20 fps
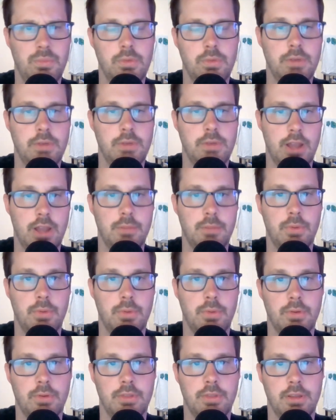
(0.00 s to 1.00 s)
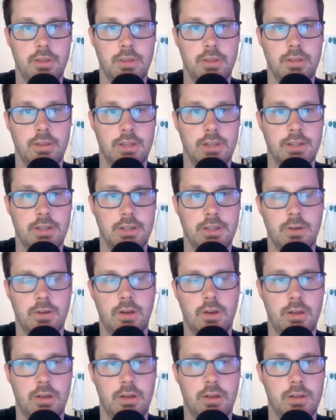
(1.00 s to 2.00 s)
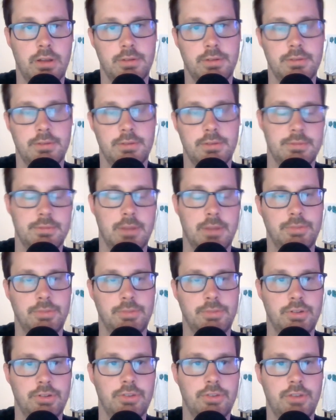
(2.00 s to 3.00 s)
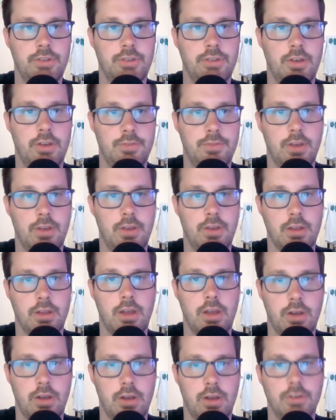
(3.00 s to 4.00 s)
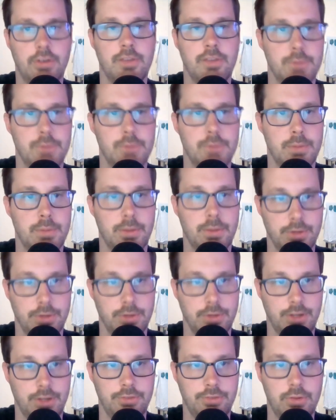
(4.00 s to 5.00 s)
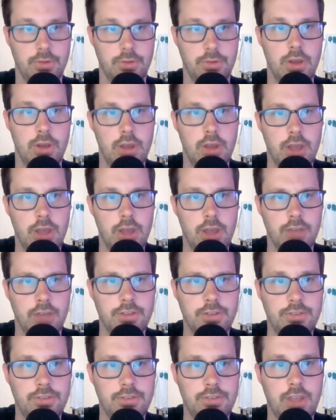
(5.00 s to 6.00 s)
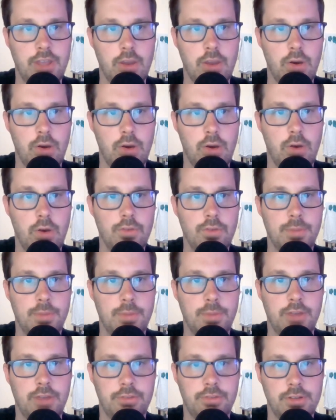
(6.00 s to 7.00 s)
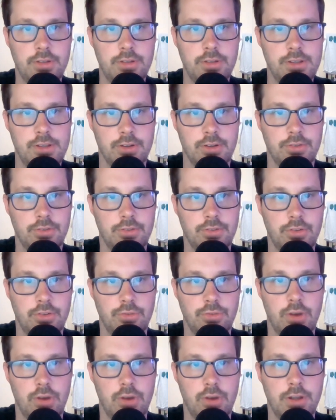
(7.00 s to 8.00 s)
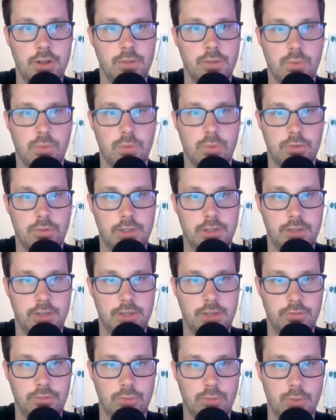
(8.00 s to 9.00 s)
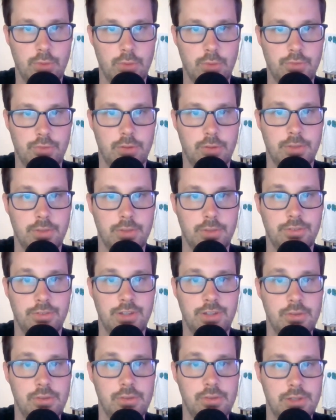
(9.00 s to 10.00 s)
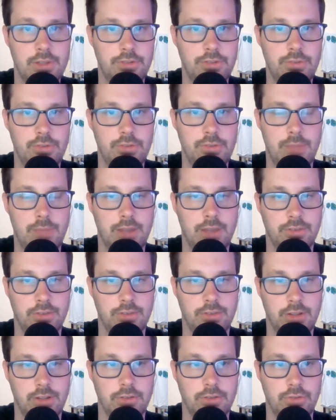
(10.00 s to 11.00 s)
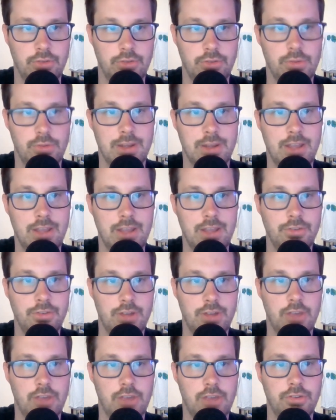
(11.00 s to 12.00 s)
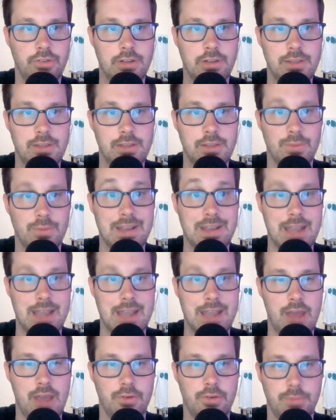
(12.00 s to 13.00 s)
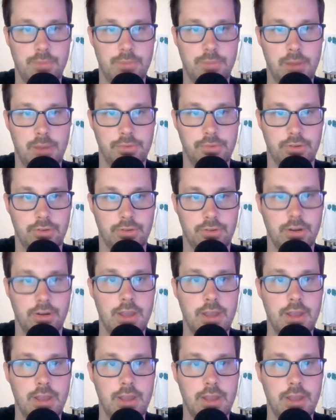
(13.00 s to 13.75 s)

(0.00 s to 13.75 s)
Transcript: kind of more the, like, obscure stuff. I'll give you my rundown. So, as they say, over the past 30 years, Drawn and Quarterly has grown from a single-issue magazine to an internationally renowned publisher